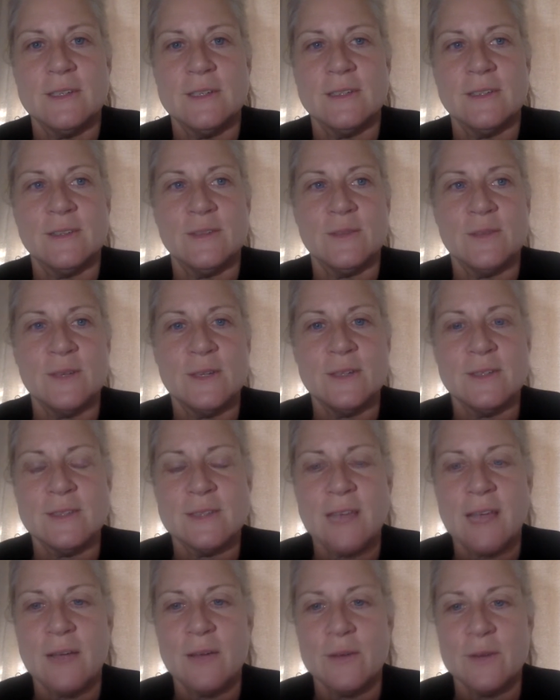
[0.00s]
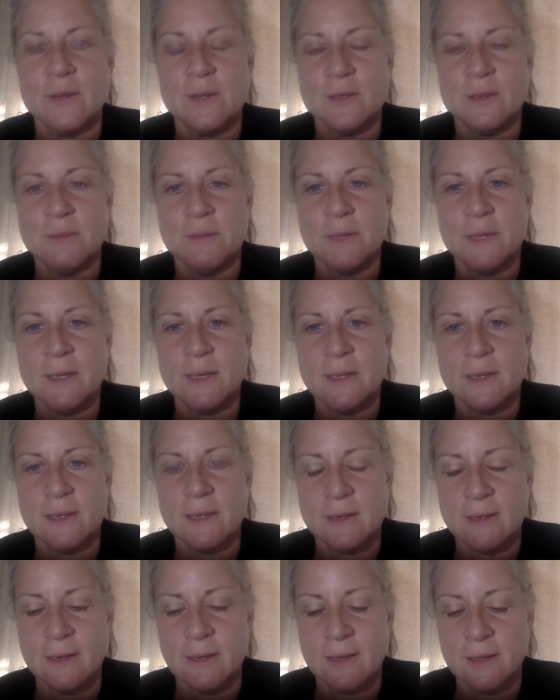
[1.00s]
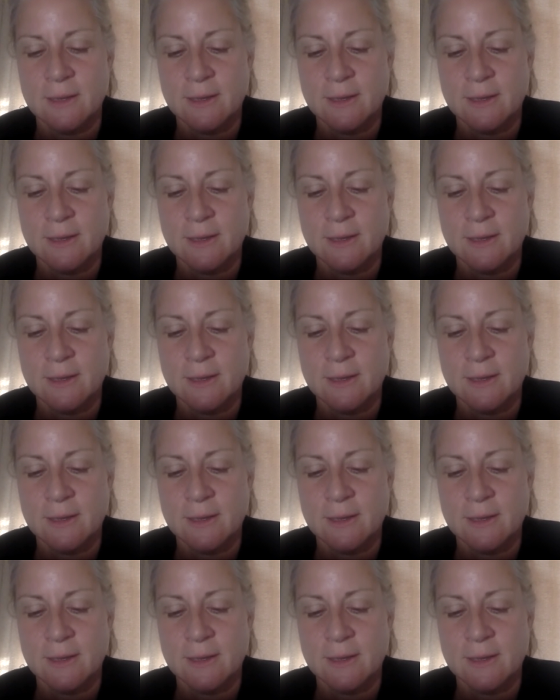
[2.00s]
And what does that really mean?